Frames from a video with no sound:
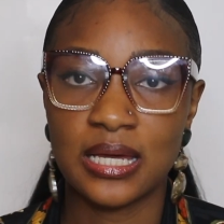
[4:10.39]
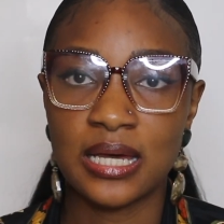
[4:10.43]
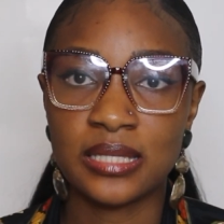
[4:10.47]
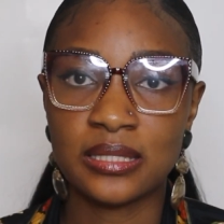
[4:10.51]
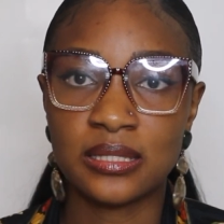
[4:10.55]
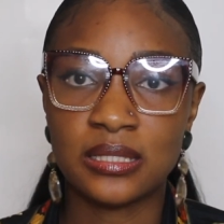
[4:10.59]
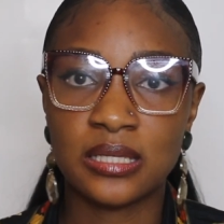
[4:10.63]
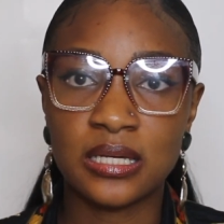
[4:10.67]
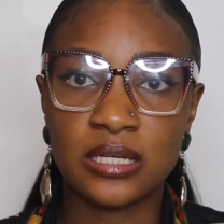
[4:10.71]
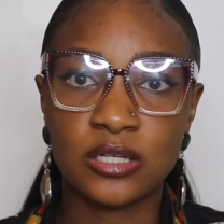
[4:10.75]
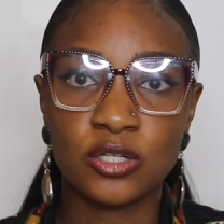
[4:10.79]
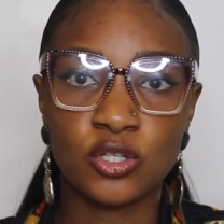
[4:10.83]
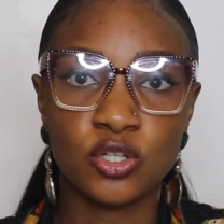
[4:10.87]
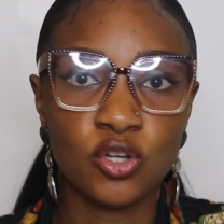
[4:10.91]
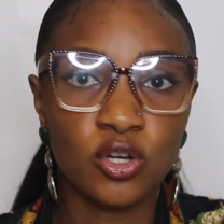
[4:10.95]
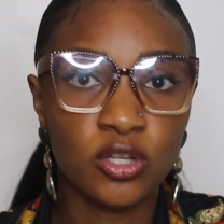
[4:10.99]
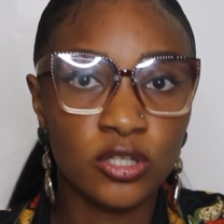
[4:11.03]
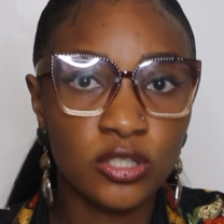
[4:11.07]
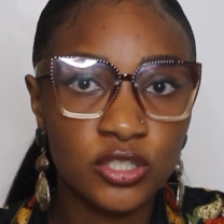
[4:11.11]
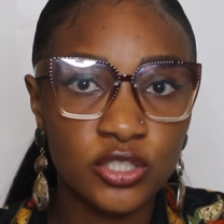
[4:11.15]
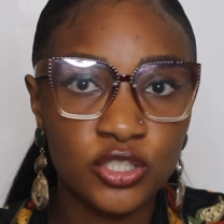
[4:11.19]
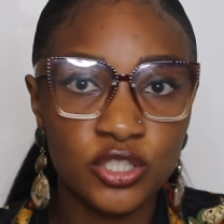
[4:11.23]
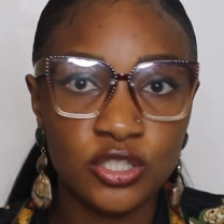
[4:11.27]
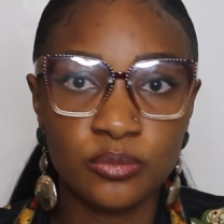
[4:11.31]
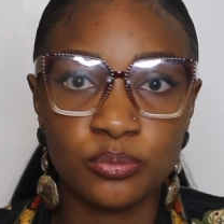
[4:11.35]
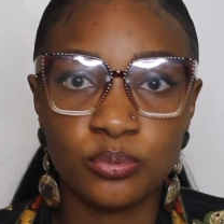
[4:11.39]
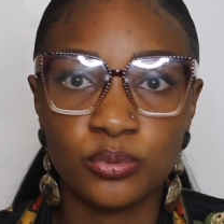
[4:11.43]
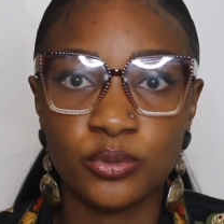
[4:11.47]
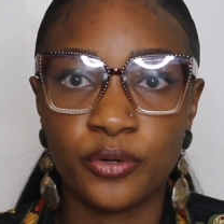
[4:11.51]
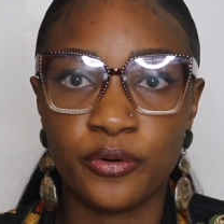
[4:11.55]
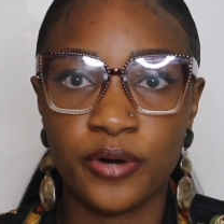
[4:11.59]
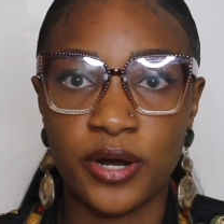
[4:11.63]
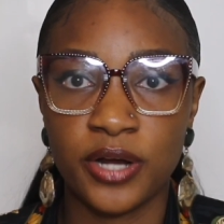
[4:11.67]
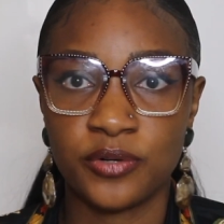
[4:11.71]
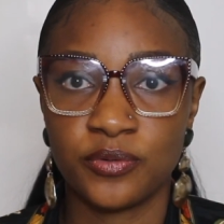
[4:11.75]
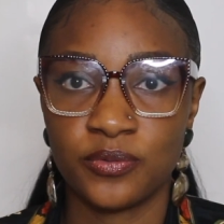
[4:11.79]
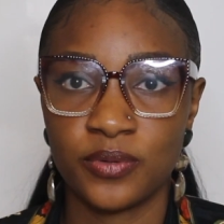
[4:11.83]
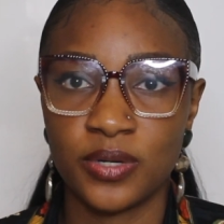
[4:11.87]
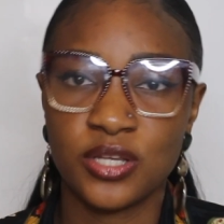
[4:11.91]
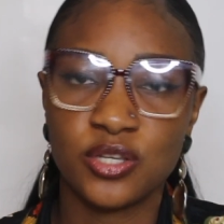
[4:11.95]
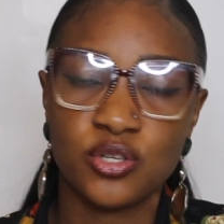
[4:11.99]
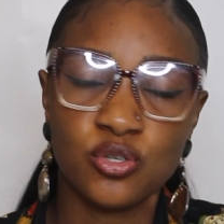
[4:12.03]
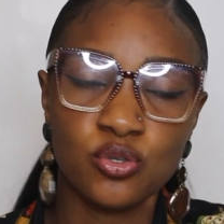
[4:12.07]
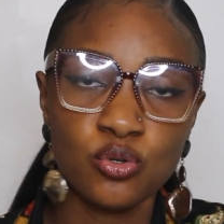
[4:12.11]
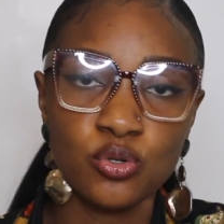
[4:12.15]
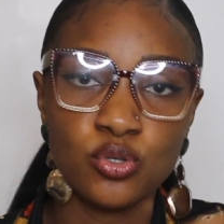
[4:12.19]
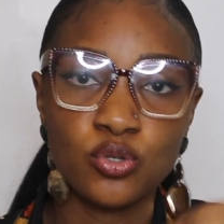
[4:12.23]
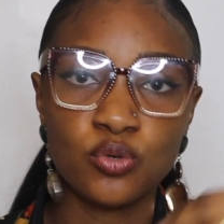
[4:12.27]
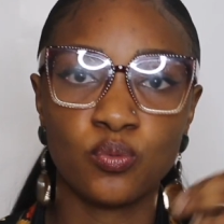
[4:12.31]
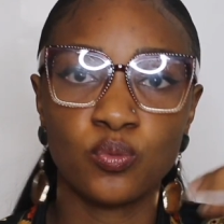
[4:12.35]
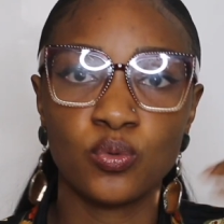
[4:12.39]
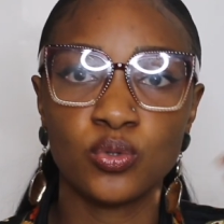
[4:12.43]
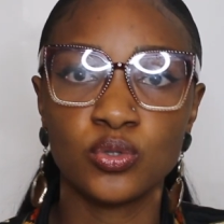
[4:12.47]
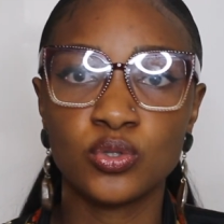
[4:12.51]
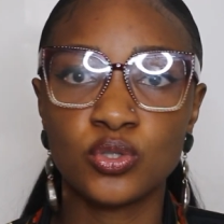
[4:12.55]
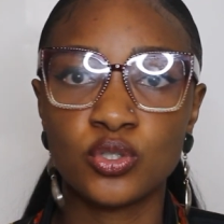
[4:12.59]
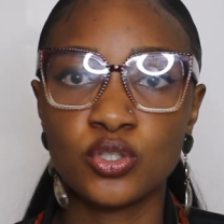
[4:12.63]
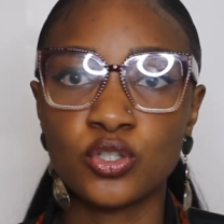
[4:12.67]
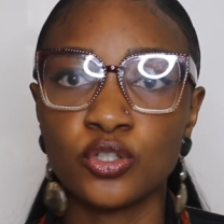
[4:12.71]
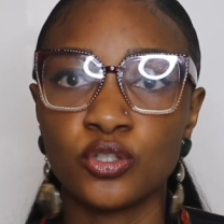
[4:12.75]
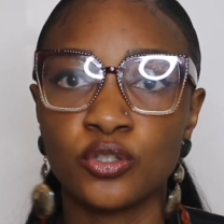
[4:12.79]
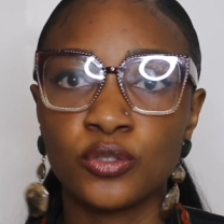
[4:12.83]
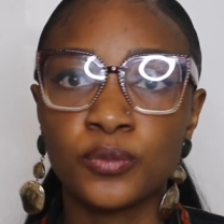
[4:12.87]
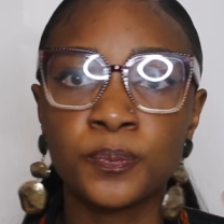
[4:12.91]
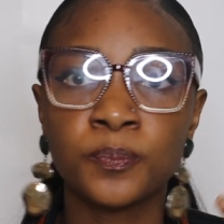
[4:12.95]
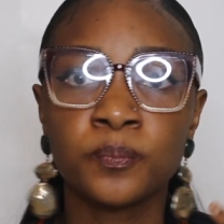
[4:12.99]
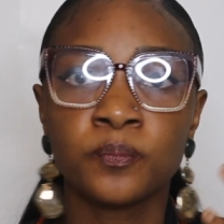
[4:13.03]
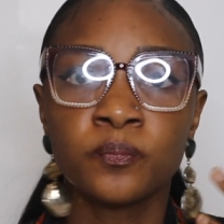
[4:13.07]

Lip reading: Are they knowledgeable graduates? So you want to